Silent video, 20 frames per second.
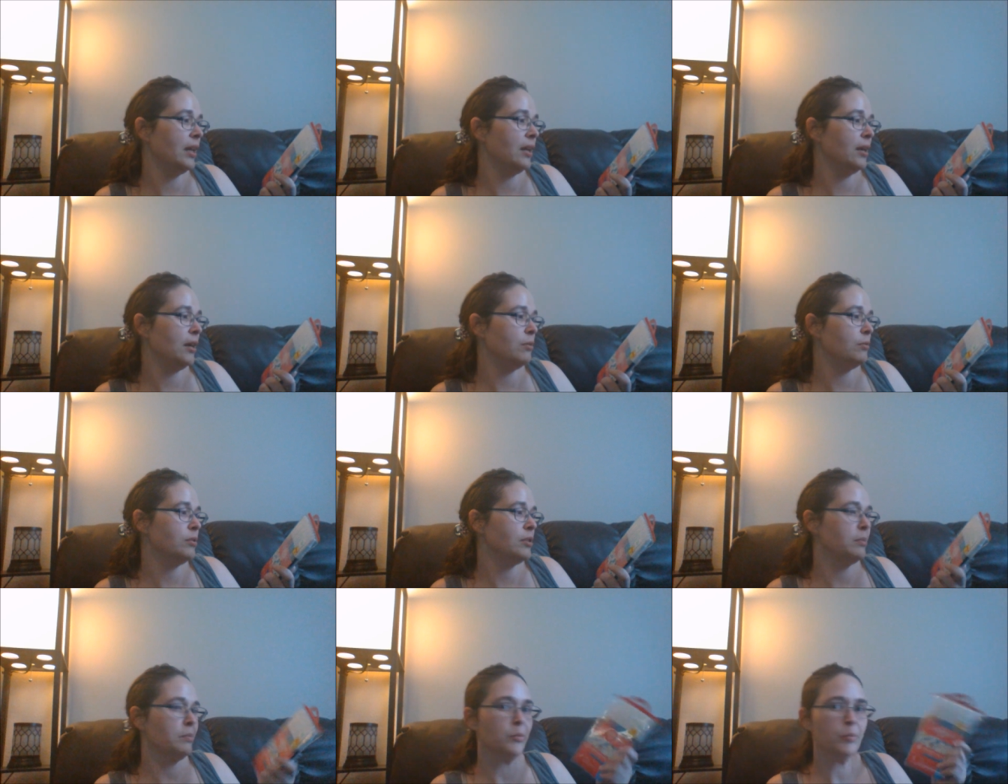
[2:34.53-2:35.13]
and I
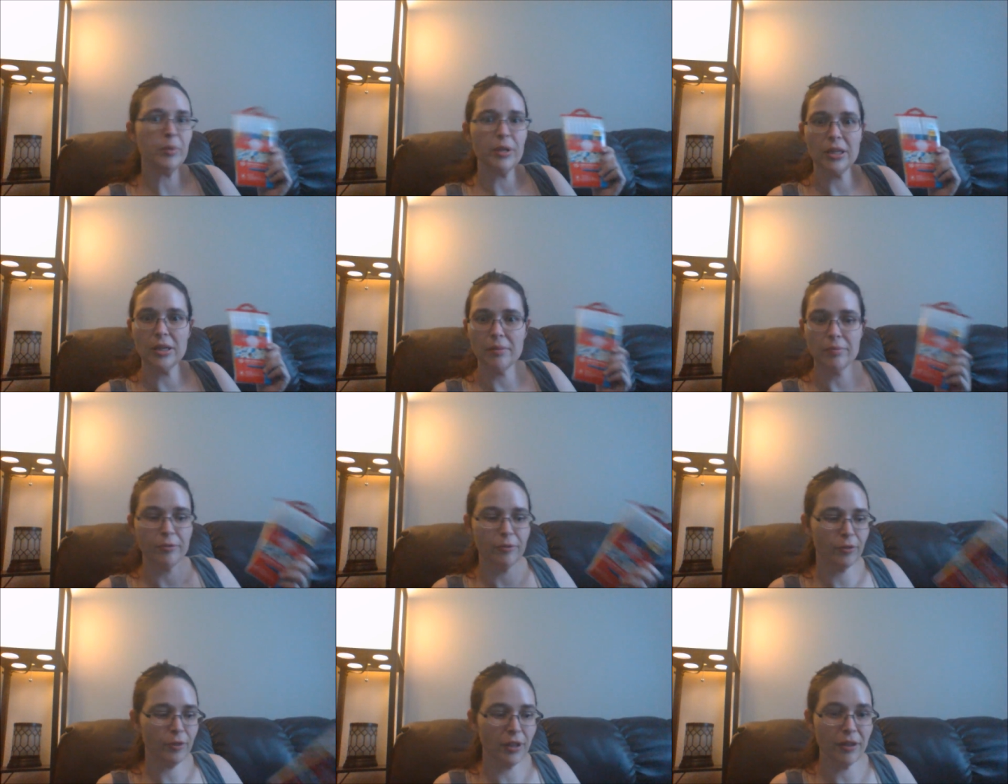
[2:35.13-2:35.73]
was able to pick it
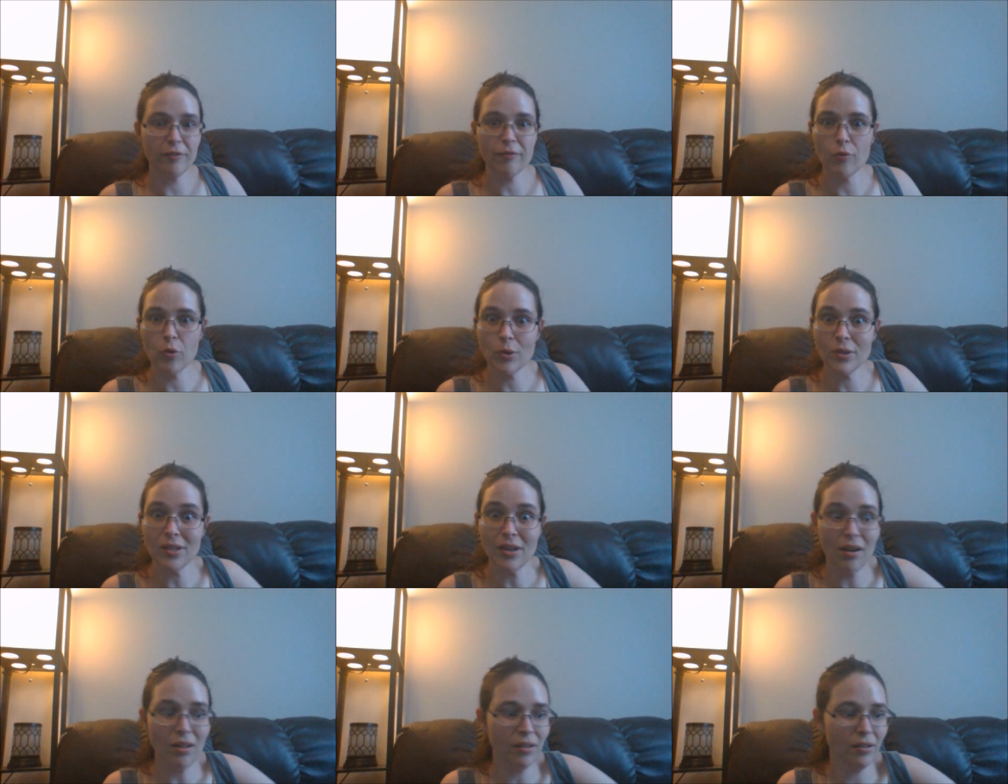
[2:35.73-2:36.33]
up for like
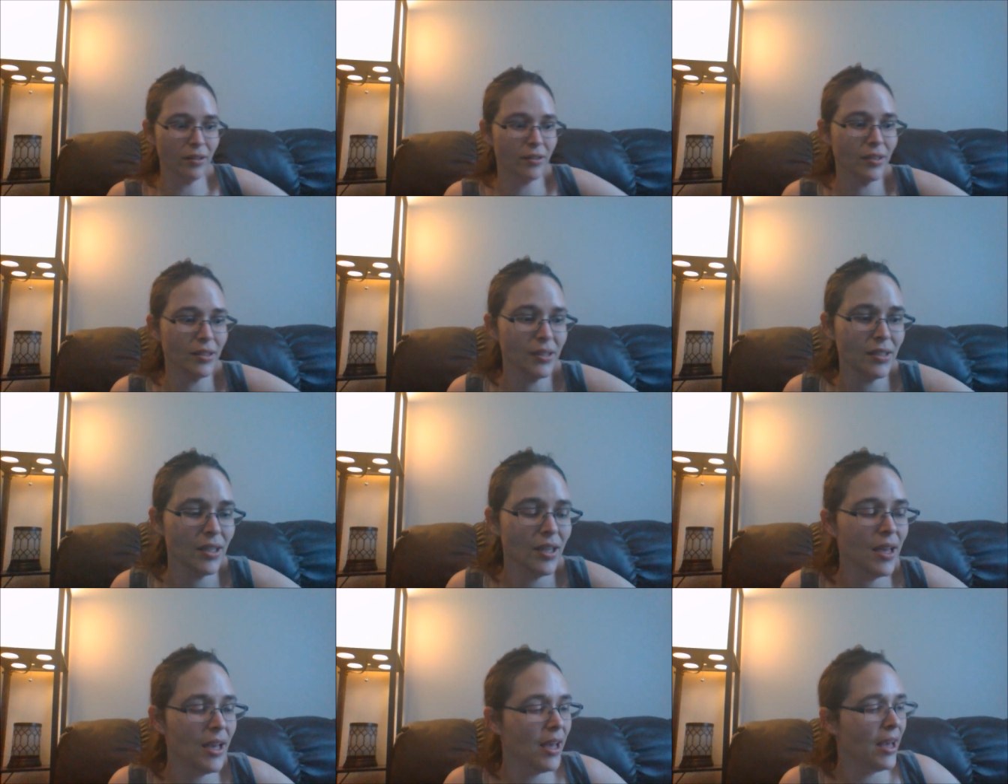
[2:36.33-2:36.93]
$4.